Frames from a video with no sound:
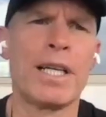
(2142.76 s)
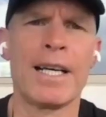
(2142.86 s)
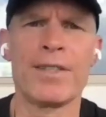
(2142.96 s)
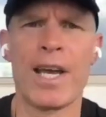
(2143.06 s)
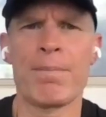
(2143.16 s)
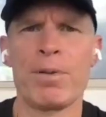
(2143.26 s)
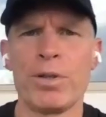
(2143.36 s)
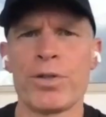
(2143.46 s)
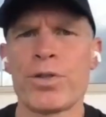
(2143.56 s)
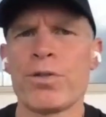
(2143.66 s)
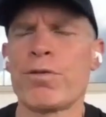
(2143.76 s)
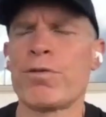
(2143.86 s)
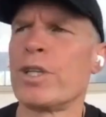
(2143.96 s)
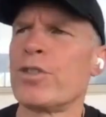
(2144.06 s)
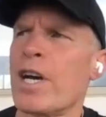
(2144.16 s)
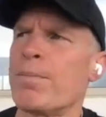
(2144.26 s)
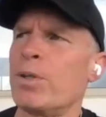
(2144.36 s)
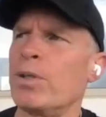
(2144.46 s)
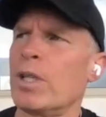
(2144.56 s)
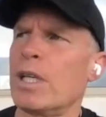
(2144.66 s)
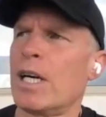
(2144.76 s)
examples, for example,